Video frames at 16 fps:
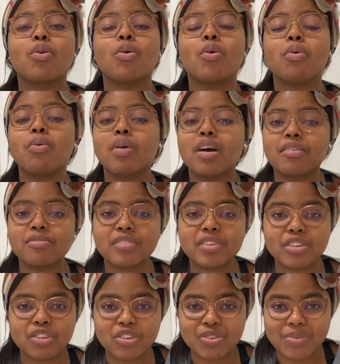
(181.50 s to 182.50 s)
go after
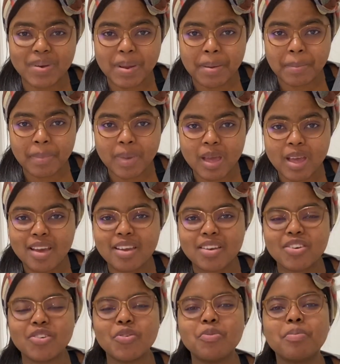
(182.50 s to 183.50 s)
your dream.
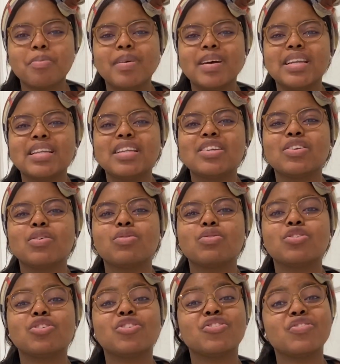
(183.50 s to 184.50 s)
Nobody
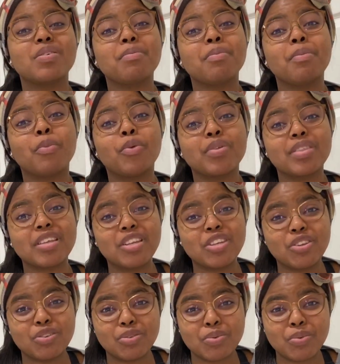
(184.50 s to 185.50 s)
knows your dream more than
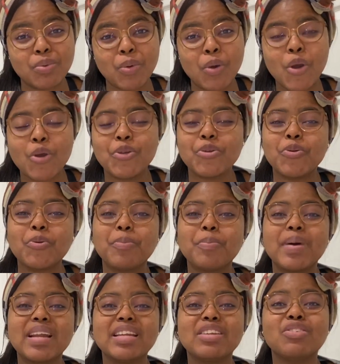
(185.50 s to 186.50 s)
you do.
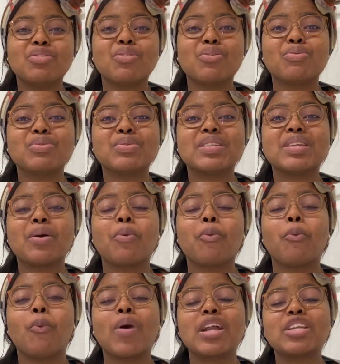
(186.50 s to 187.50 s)
Nobody knows
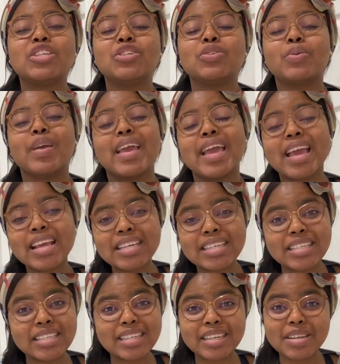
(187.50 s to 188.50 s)
what you
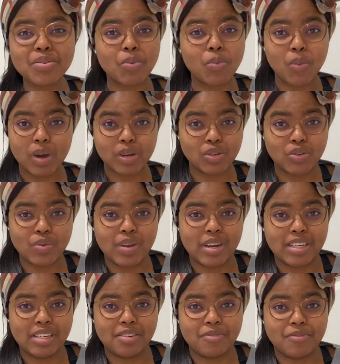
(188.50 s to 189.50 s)
actually want to
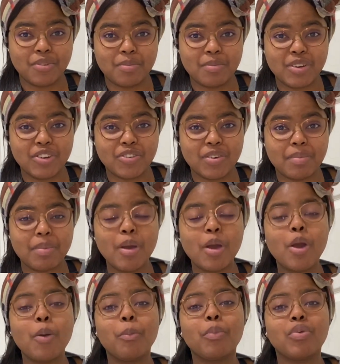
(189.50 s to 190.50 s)
achieve from your dream
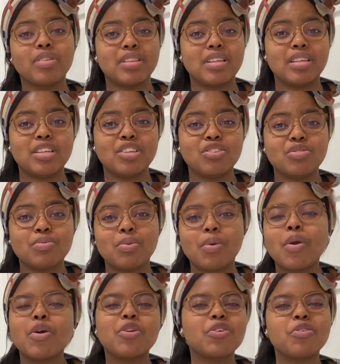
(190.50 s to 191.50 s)
more than you do.
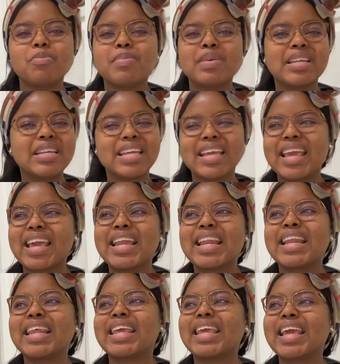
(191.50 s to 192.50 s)
Nobody
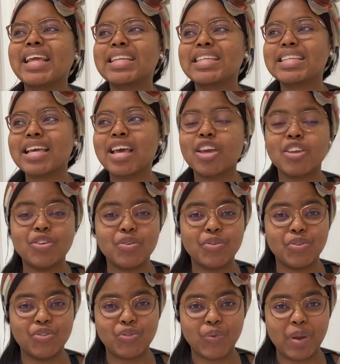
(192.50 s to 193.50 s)
can get your
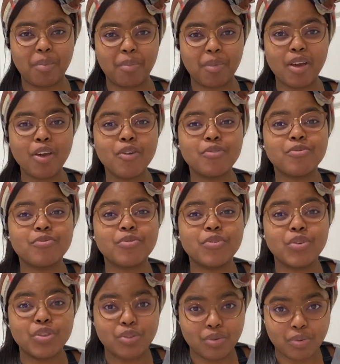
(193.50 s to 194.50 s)
dream for
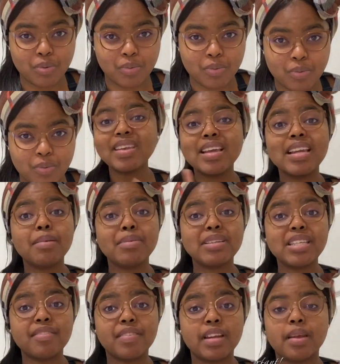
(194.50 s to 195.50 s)
you. Number
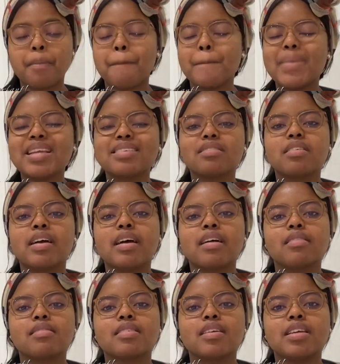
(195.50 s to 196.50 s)
seven, mental
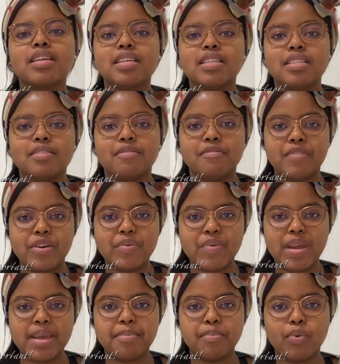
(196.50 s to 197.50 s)
health is
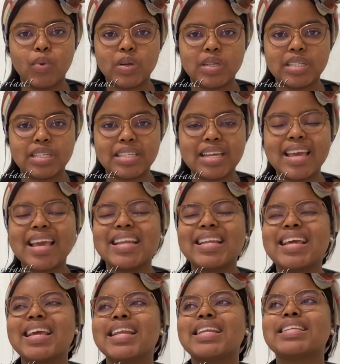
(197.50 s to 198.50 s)
very important. At
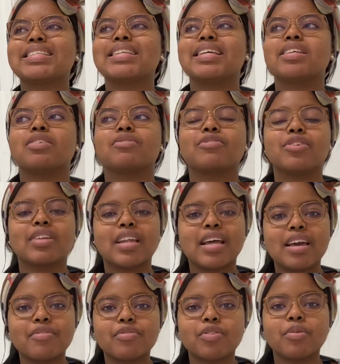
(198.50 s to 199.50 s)
any stage of your
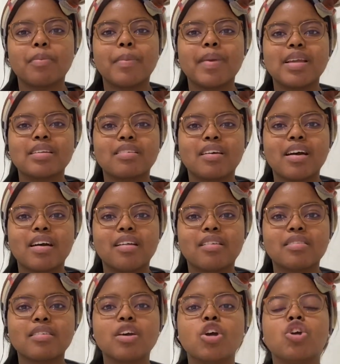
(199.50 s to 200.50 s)
life, your mental
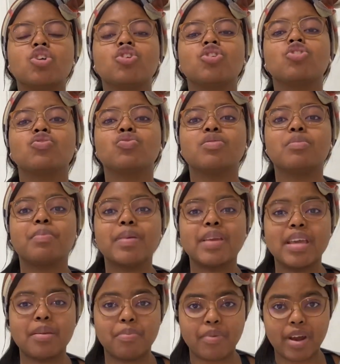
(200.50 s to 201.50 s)
health should
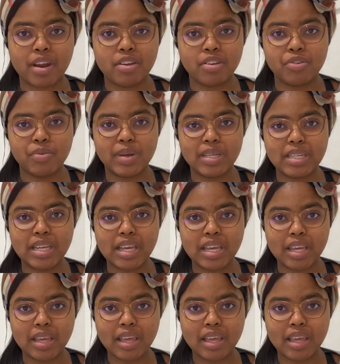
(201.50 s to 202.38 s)
be a priority.